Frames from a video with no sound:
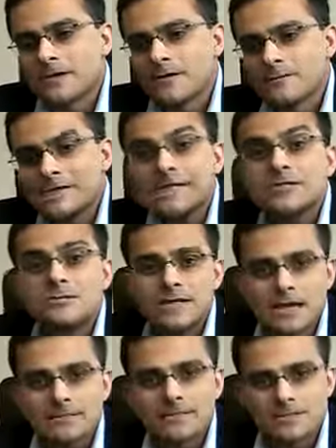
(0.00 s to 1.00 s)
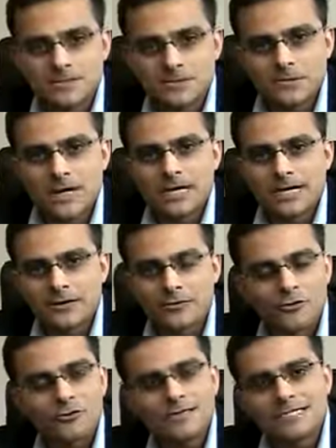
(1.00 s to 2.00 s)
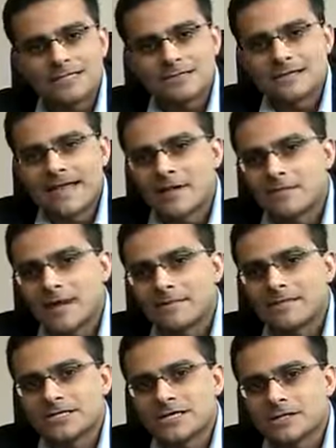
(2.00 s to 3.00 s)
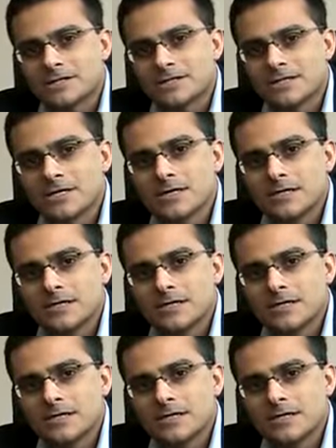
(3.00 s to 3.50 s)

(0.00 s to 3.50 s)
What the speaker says: we need to be able to grow these nanowire materials